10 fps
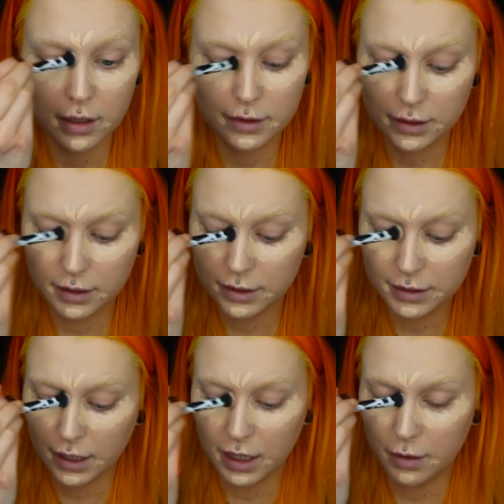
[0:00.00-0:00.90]
It's in the
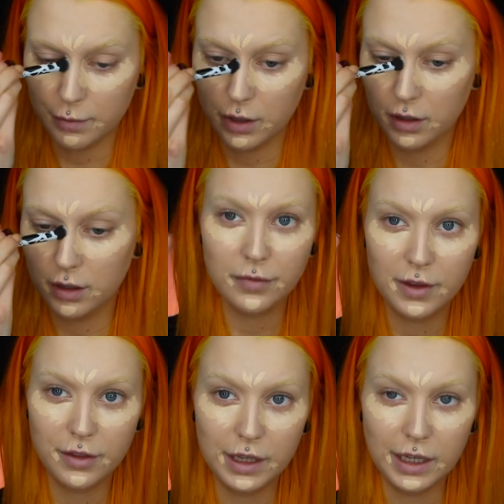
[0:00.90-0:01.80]
same
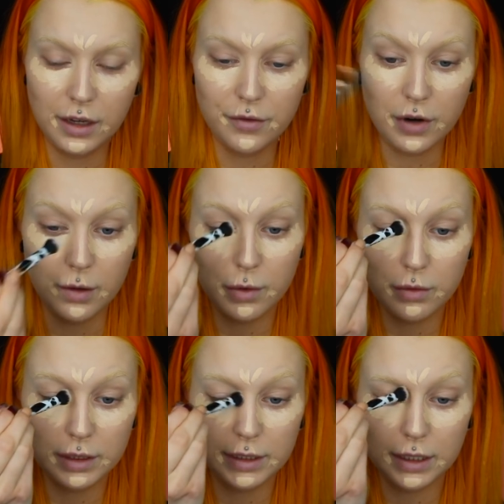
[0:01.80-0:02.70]
thingy from
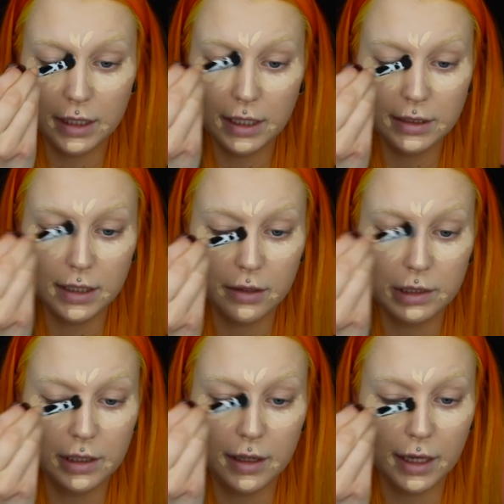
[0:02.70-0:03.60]
Real Techniques. I
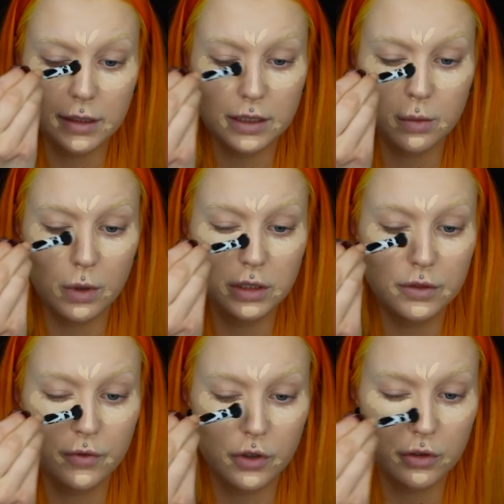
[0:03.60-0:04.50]
really like these ones
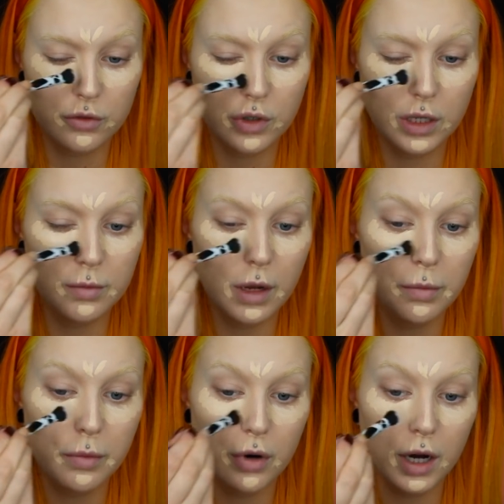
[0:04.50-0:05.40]
for cream
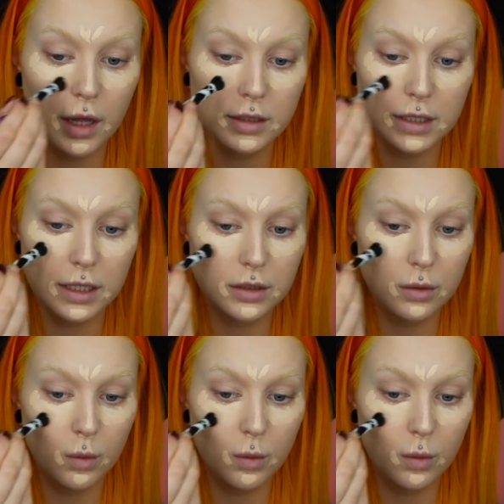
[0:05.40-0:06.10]
products as